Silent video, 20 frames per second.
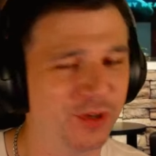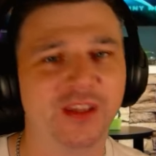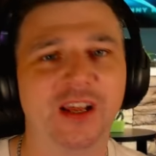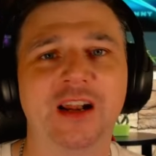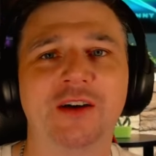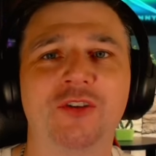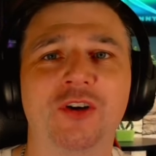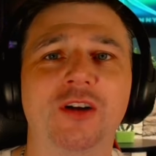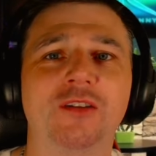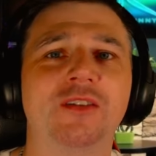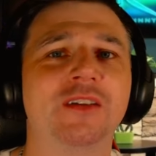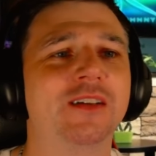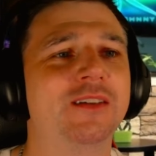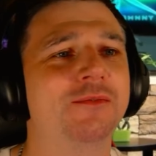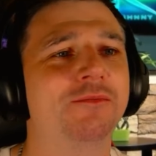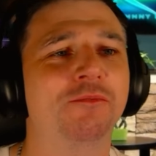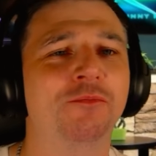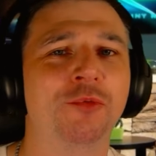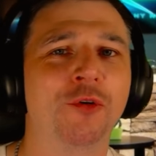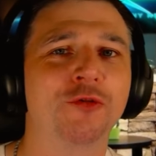then I've got
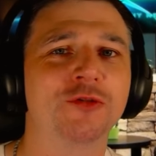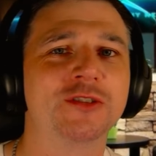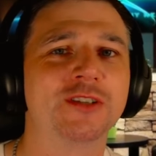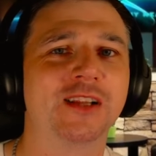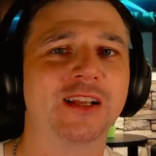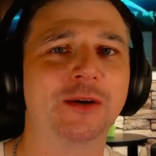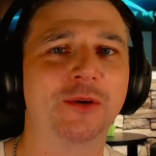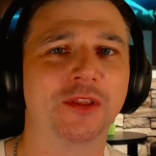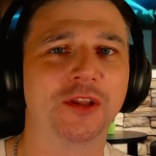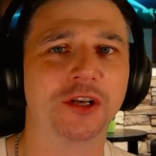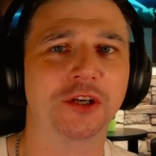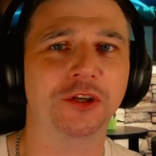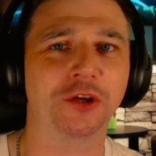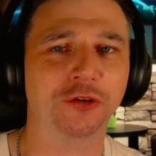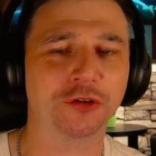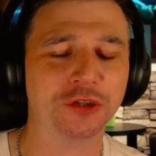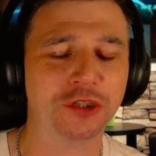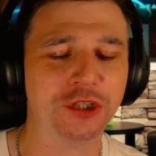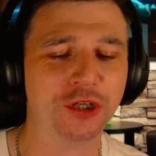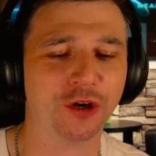Bruce Lee with the
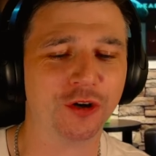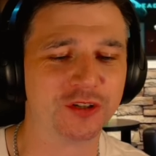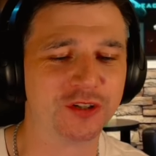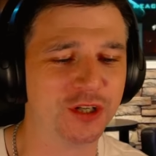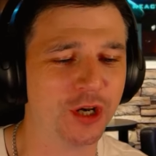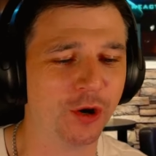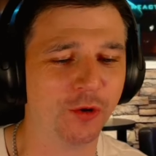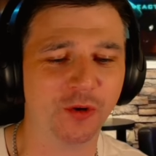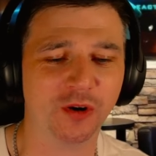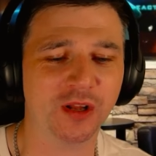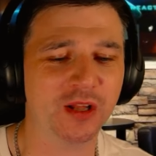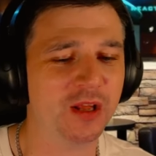nunchucks, yo.